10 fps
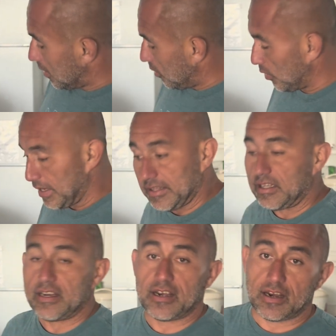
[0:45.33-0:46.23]
you know, in
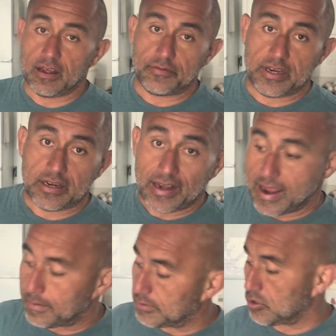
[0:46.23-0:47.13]
Italy they love eating
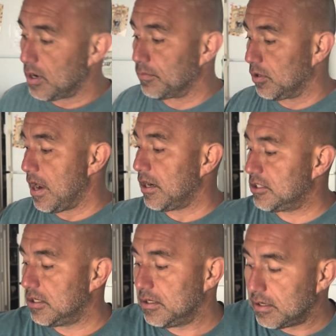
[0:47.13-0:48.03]
clams, so I'm
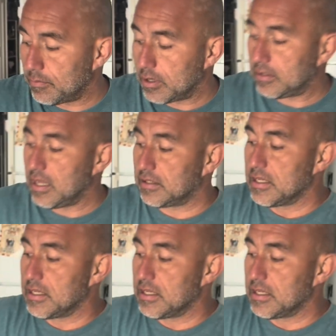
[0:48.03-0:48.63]
gonna take